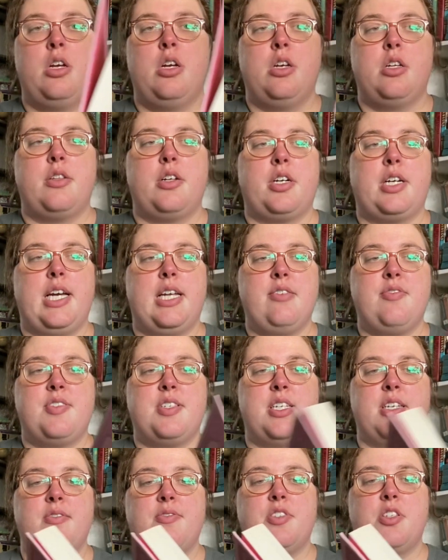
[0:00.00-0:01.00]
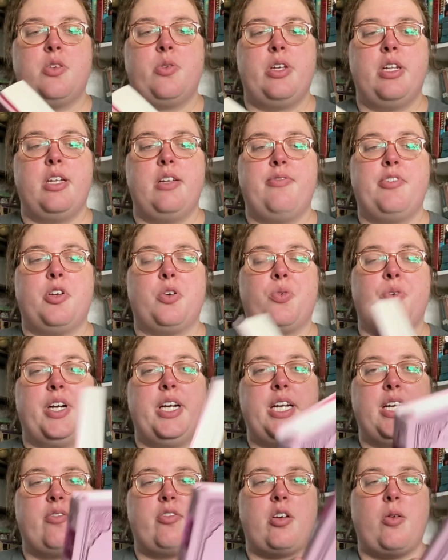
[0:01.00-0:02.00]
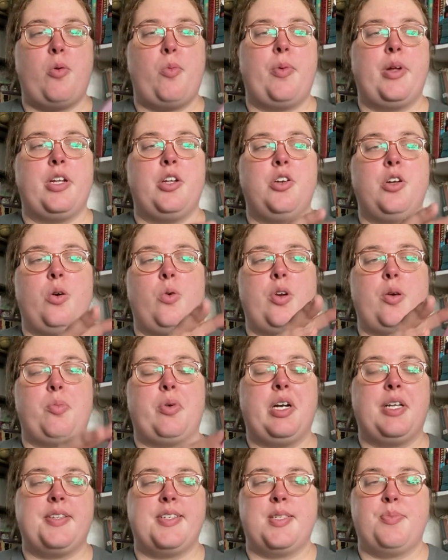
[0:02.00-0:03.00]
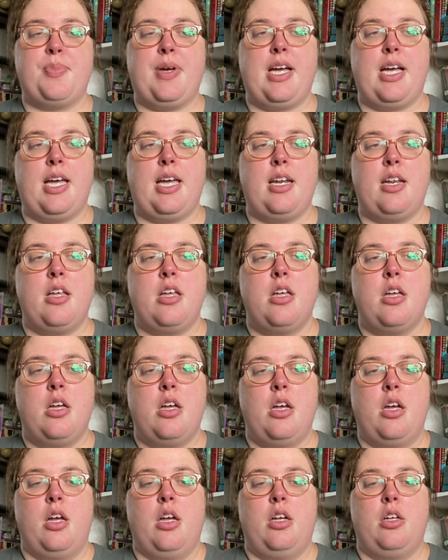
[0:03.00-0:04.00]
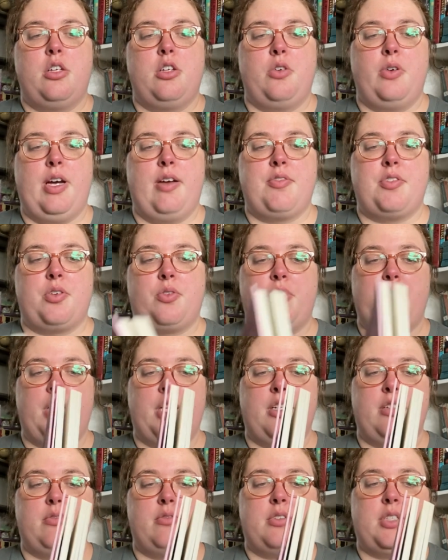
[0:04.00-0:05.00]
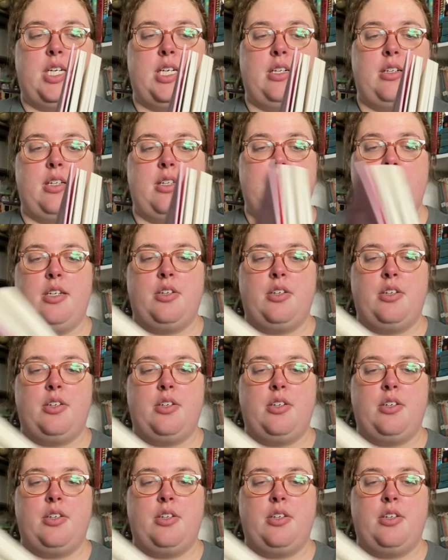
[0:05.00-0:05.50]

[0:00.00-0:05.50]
They're kind of stiff, so, and if you're reading from them and you don't want to break the spine, you have to read kind of like that.